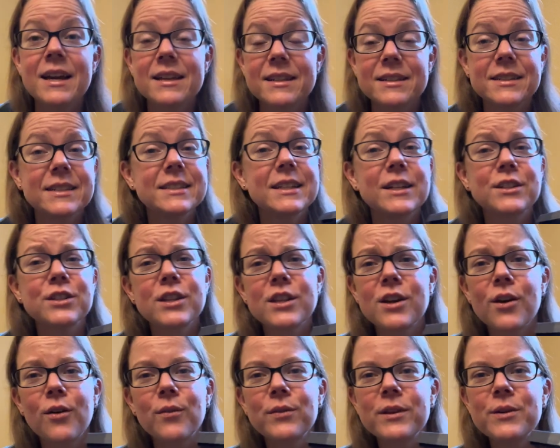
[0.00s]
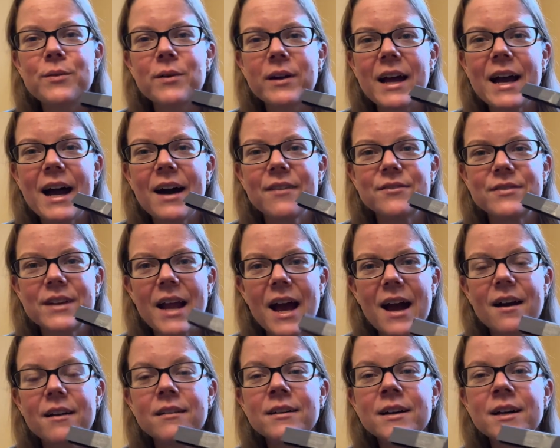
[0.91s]
This is actually the only one I have
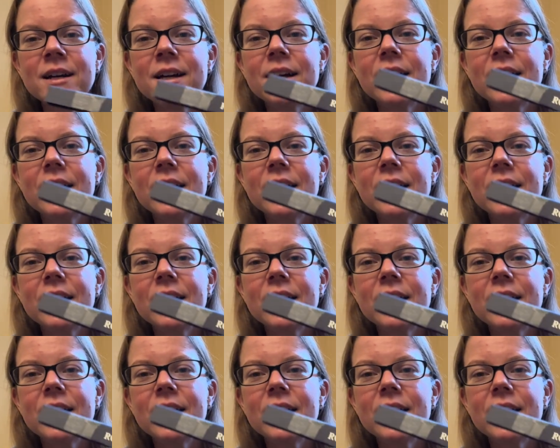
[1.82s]
now.